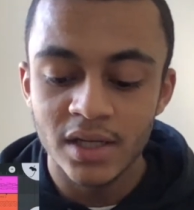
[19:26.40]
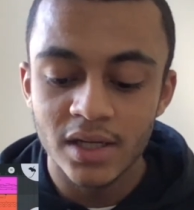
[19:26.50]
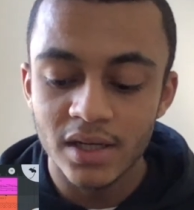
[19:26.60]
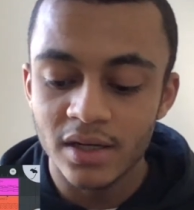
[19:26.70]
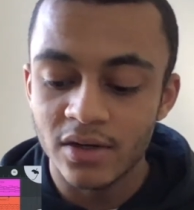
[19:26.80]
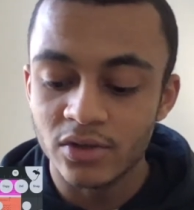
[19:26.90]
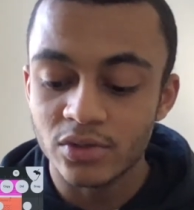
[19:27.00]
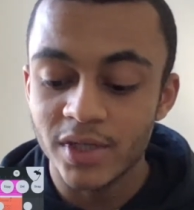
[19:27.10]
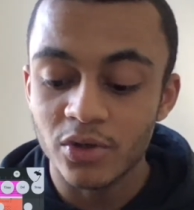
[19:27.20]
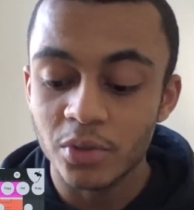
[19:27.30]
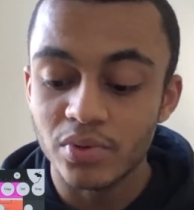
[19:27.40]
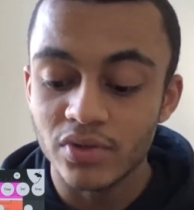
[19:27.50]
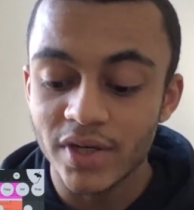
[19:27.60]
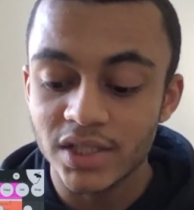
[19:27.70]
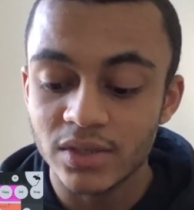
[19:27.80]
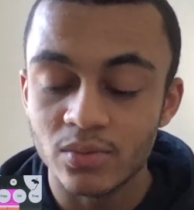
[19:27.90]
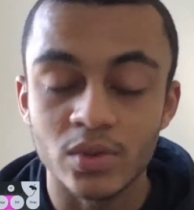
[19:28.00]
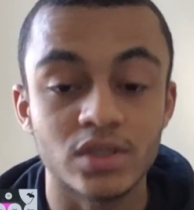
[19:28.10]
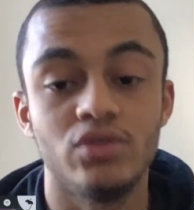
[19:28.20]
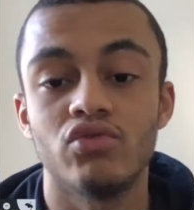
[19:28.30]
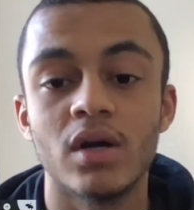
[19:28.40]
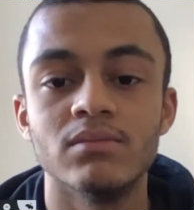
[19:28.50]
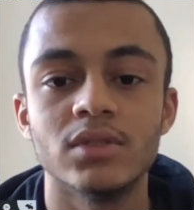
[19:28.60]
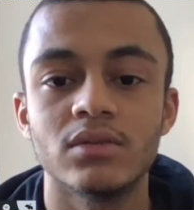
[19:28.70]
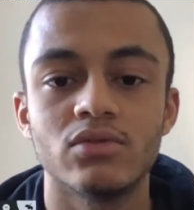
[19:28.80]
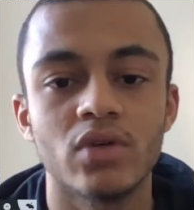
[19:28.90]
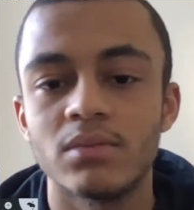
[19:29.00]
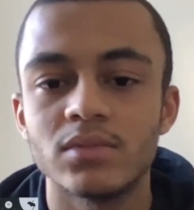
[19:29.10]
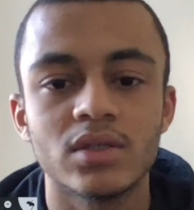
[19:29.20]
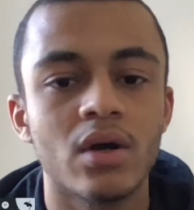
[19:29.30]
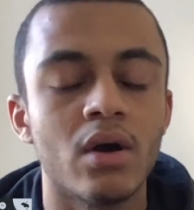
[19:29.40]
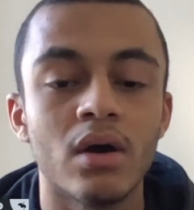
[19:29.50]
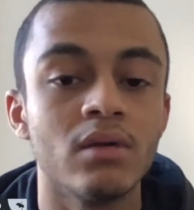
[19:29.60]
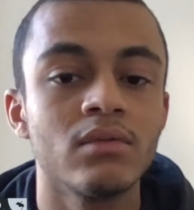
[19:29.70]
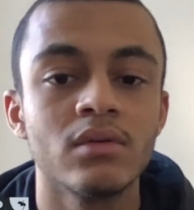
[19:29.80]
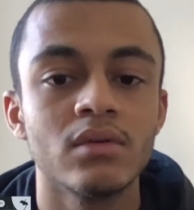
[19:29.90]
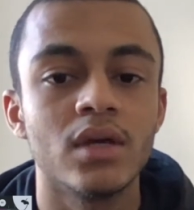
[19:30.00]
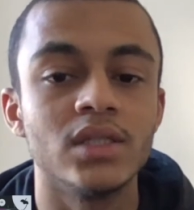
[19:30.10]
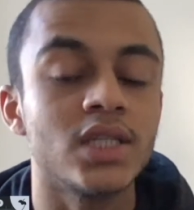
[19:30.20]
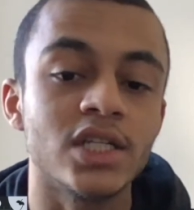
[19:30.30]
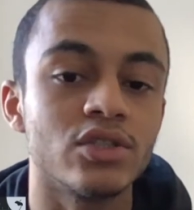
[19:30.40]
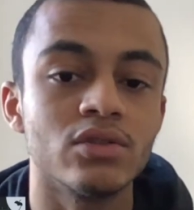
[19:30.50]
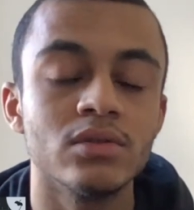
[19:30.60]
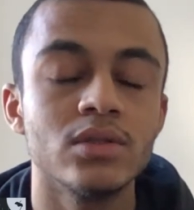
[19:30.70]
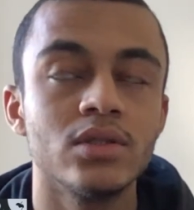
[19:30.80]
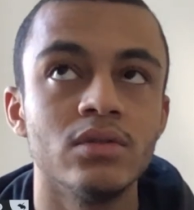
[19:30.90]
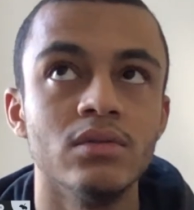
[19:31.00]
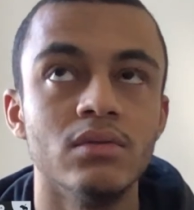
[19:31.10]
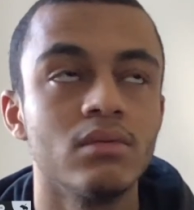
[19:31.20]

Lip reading: or to my chord progression, was drums. Drums are essential to